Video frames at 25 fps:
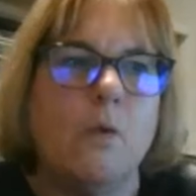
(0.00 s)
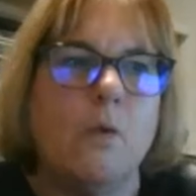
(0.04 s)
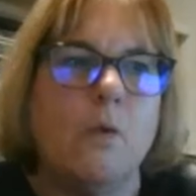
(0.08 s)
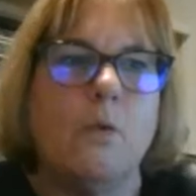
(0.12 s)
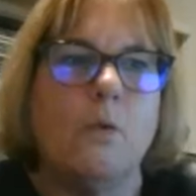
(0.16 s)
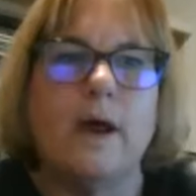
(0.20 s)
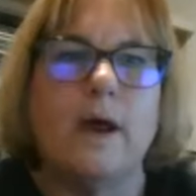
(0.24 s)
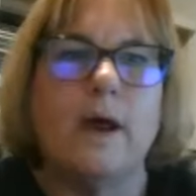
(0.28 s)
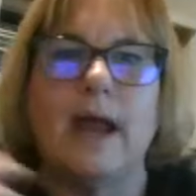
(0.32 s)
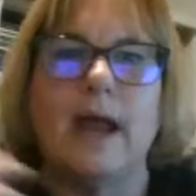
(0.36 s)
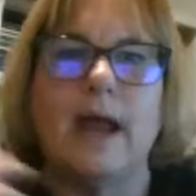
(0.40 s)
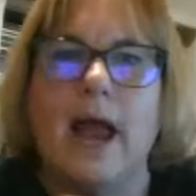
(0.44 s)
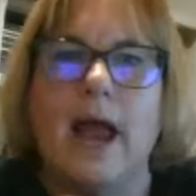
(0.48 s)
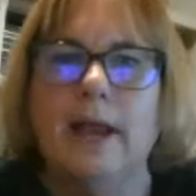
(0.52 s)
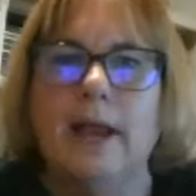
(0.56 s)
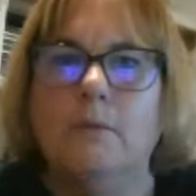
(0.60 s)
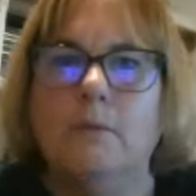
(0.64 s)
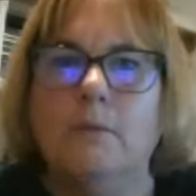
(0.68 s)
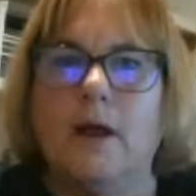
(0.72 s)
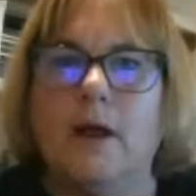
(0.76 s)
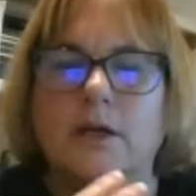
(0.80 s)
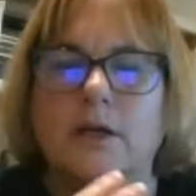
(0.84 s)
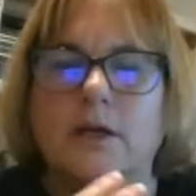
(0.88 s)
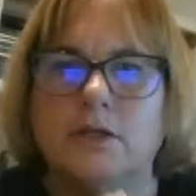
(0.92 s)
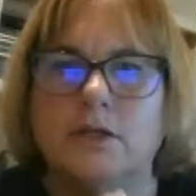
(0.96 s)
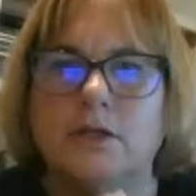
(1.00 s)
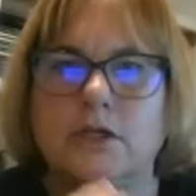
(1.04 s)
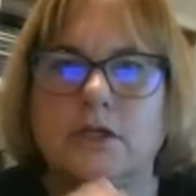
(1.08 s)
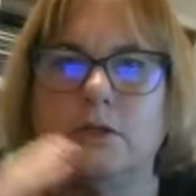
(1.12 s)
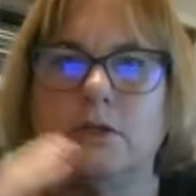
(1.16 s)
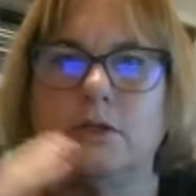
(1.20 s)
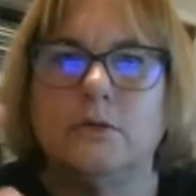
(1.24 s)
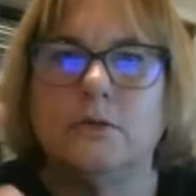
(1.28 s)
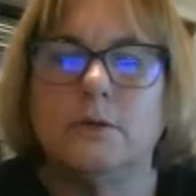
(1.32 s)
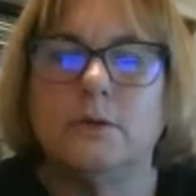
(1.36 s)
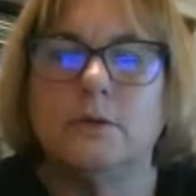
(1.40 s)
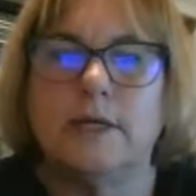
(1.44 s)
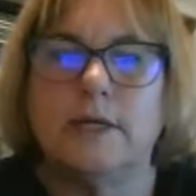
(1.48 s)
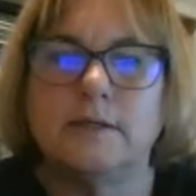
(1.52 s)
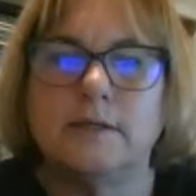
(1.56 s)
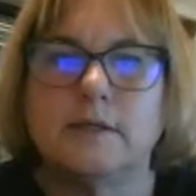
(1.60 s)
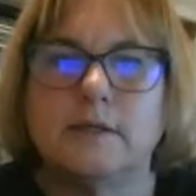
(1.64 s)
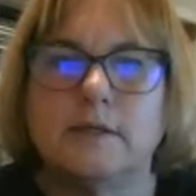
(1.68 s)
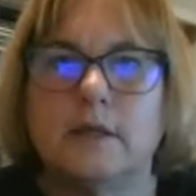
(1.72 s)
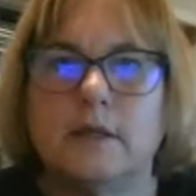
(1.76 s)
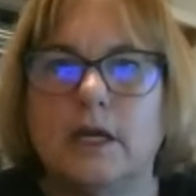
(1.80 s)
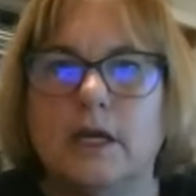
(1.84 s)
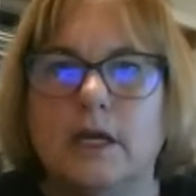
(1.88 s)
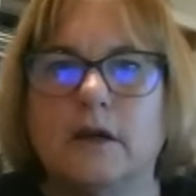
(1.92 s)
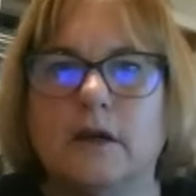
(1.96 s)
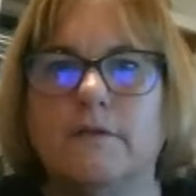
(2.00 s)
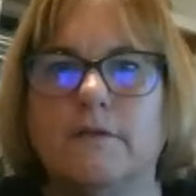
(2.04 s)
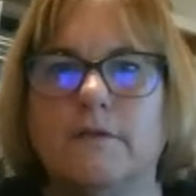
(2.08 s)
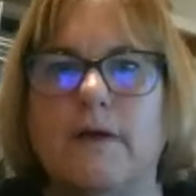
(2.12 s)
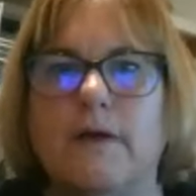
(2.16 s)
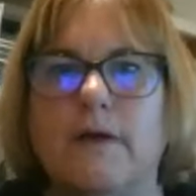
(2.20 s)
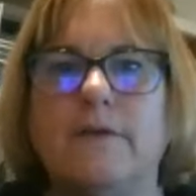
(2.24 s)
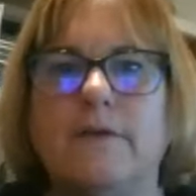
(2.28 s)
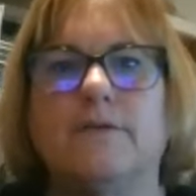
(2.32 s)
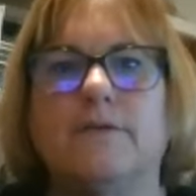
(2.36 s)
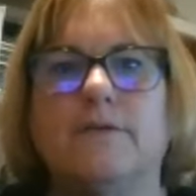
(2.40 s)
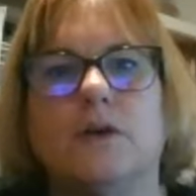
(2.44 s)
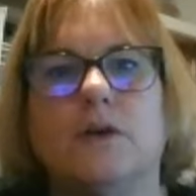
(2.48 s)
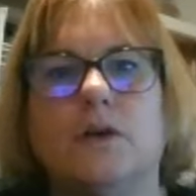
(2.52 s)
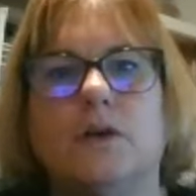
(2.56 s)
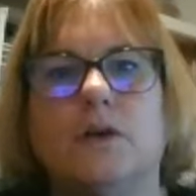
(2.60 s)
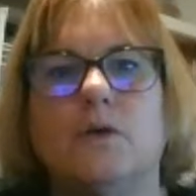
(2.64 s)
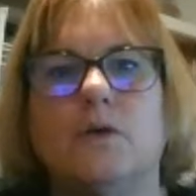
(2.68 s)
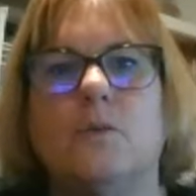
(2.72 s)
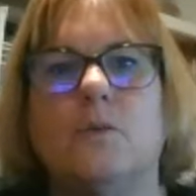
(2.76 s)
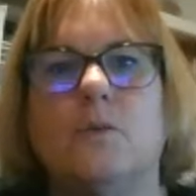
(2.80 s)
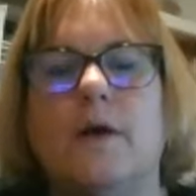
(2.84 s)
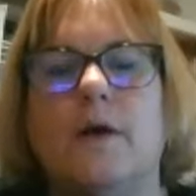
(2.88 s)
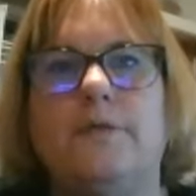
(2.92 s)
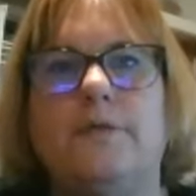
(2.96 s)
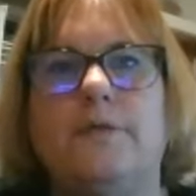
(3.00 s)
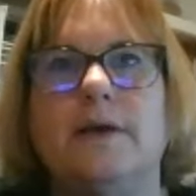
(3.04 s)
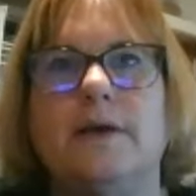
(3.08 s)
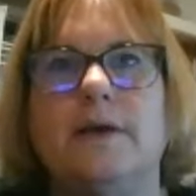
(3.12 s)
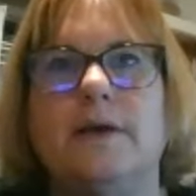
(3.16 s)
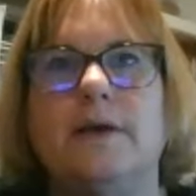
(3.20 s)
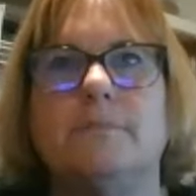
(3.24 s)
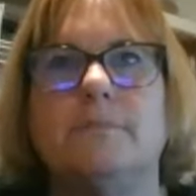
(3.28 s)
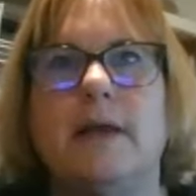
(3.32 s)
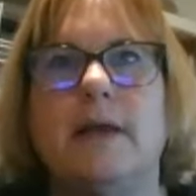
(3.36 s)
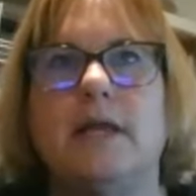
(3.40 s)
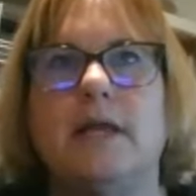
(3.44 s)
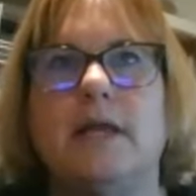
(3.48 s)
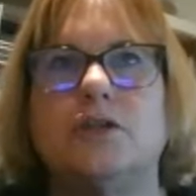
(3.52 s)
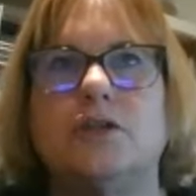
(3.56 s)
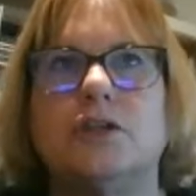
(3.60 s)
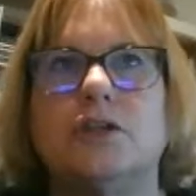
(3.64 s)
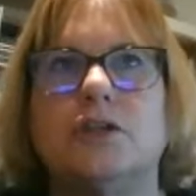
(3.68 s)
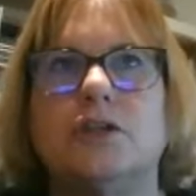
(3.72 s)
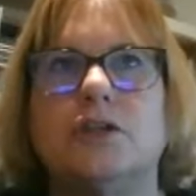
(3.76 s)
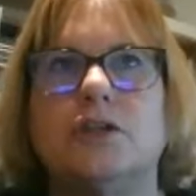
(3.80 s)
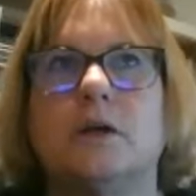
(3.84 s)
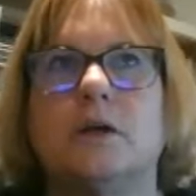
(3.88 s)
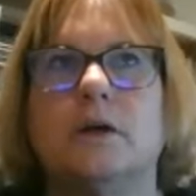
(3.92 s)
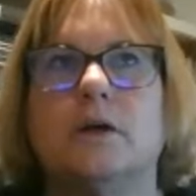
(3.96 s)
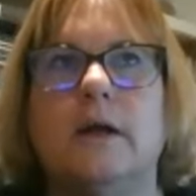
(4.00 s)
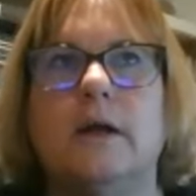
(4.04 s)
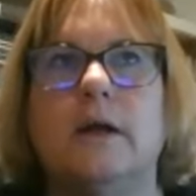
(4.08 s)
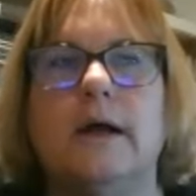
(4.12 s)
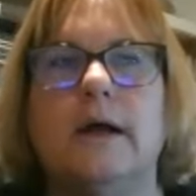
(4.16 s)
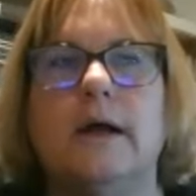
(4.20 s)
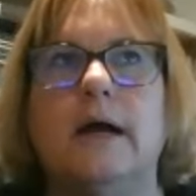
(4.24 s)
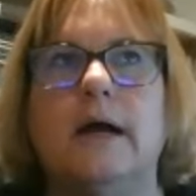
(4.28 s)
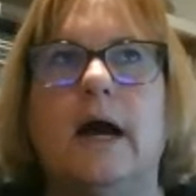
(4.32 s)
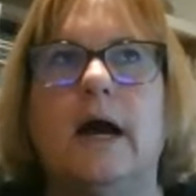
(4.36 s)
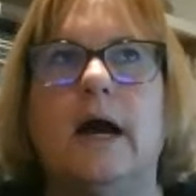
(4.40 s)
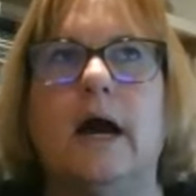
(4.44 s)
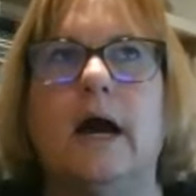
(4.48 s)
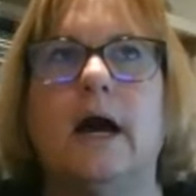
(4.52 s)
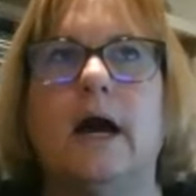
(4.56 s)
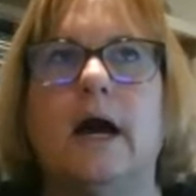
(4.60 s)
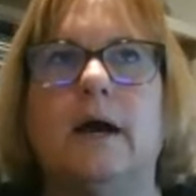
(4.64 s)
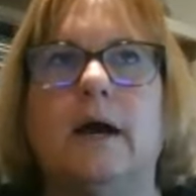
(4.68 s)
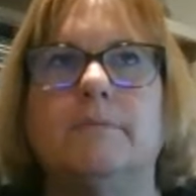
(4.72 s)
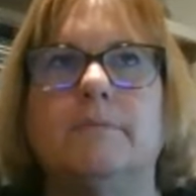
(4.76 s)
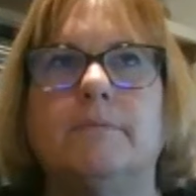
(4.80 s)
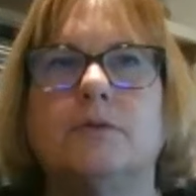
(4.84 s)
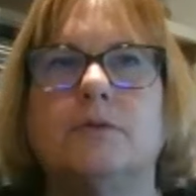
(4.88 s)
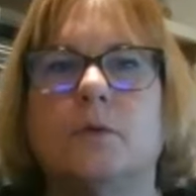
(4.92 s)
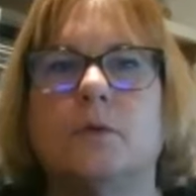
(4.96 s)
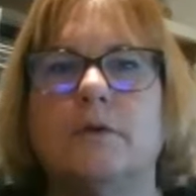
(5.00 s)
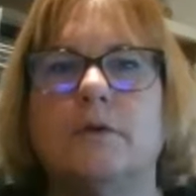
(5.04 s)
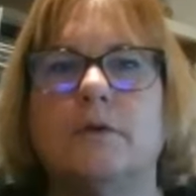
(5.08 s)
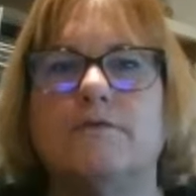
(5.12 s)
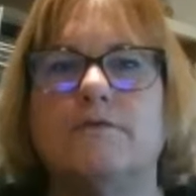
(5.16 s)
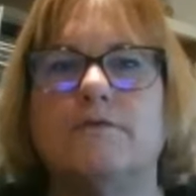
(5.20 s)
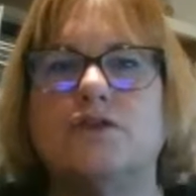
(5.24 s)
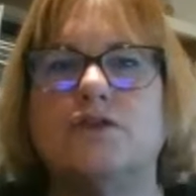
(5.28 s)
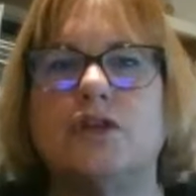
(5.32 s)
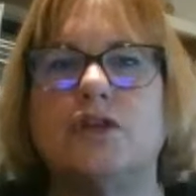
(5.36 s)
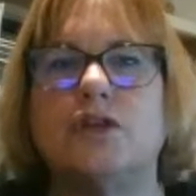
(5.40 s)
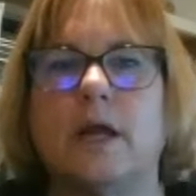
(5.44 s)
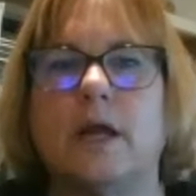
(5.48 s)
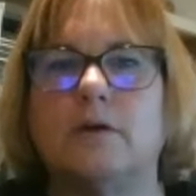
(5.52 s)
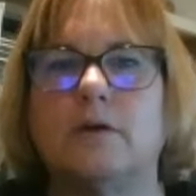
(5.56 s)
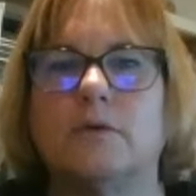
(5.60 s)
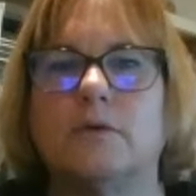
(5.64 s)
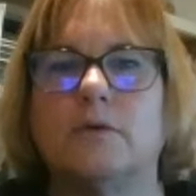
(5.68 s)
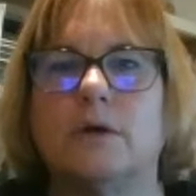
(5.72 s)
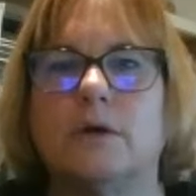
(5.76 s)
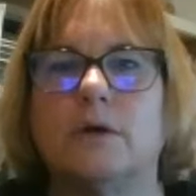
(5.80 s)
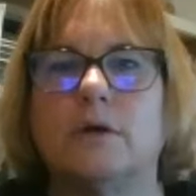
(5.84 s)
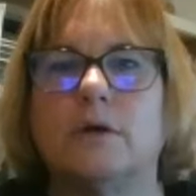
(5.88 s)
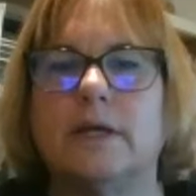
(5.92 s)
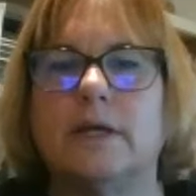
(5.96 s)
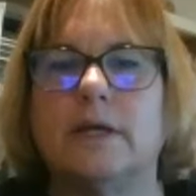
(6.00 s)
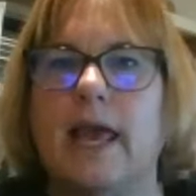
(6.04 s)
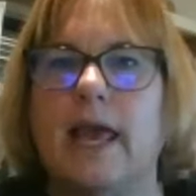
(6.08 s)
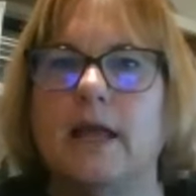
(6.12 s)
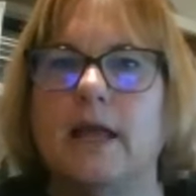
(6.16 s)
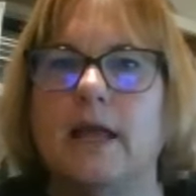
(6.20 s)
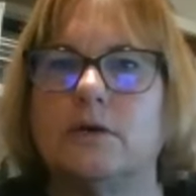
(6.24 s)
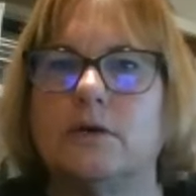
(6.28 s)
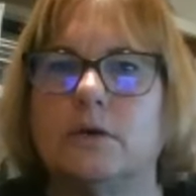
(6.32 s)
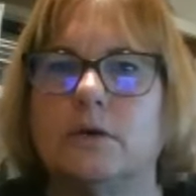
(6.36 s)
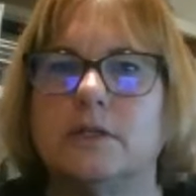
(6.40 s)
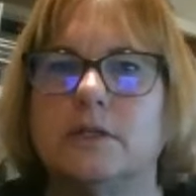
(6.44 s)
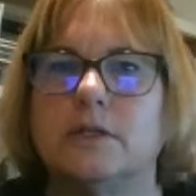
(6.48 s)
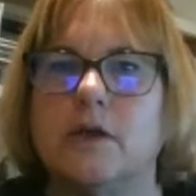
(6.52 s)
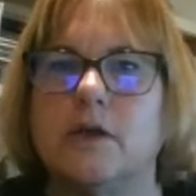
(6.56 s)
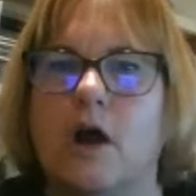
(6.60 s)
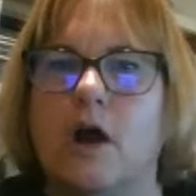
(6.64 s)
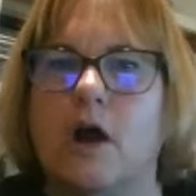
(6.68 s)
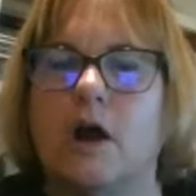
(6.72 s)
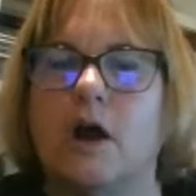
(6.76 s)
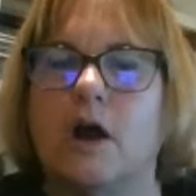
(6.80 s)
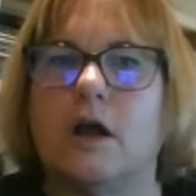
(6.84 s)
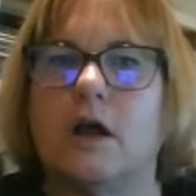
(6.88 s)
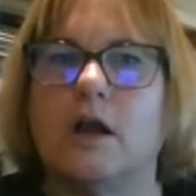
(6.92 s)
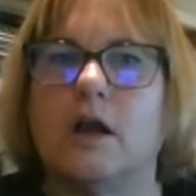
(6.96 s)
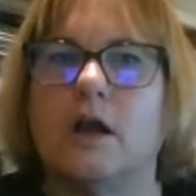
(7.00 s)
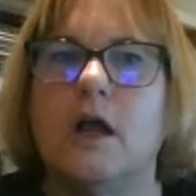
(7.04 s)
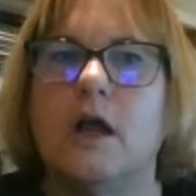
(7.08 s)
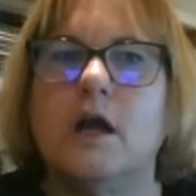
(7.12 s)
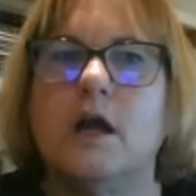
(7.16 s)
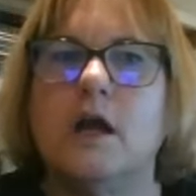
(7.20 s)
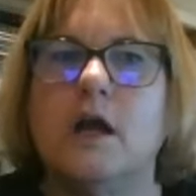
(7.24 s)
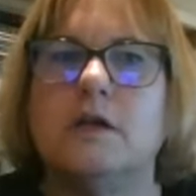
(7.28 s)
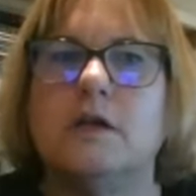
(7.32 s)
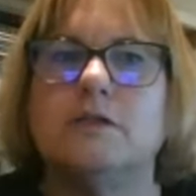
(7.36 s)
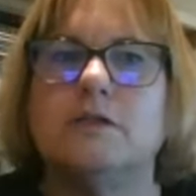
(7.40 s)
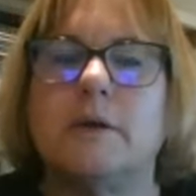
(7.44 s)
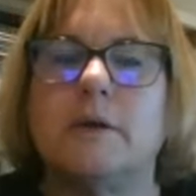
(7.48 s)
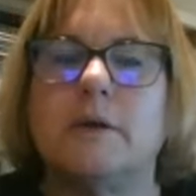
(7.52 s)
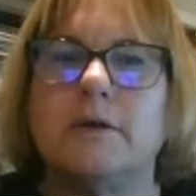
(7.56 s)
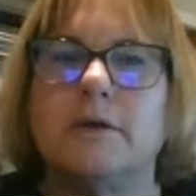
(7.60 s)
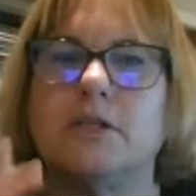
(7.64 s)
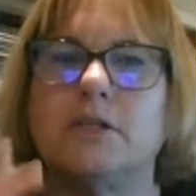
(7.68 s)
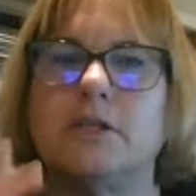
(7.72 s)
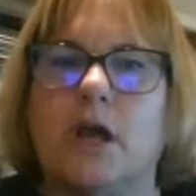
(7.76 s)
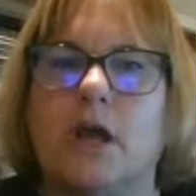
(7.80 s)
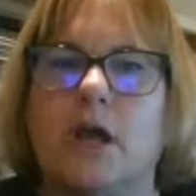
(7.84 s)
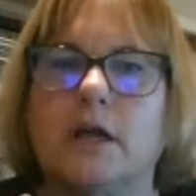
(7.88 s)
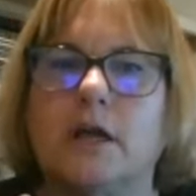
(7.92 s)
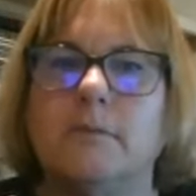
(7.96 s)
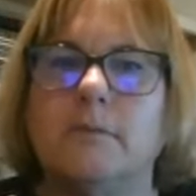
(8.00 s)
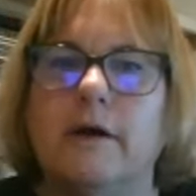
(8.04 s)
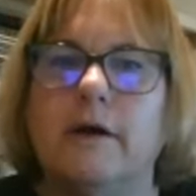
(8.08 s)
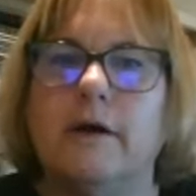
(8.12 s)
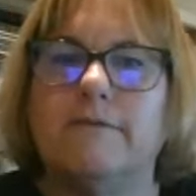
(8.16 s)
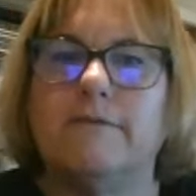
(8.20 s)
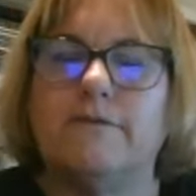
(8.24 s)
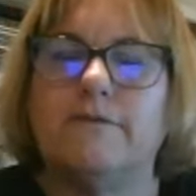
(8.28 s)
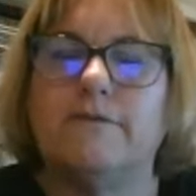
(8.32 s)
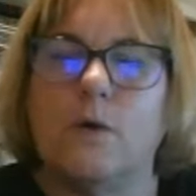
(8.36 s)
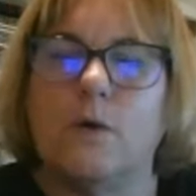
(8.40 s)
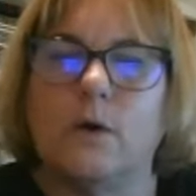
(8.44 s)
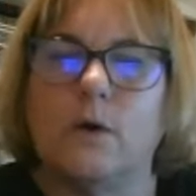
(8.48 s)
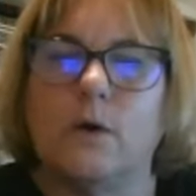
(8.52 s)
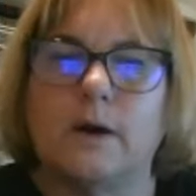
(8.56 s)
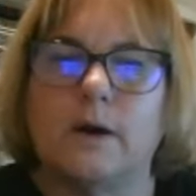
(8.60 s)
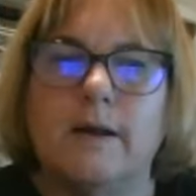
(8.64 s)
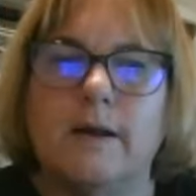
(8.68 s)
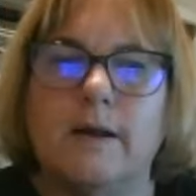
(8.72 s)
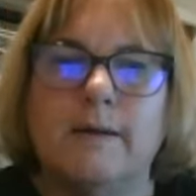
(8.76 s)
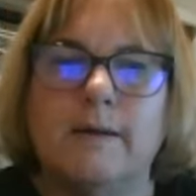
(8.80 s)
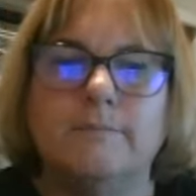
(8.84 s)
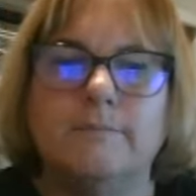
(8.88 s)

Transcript: What I want to do is clarify for you what these major sort of general categories are. So I'm going to talk about four.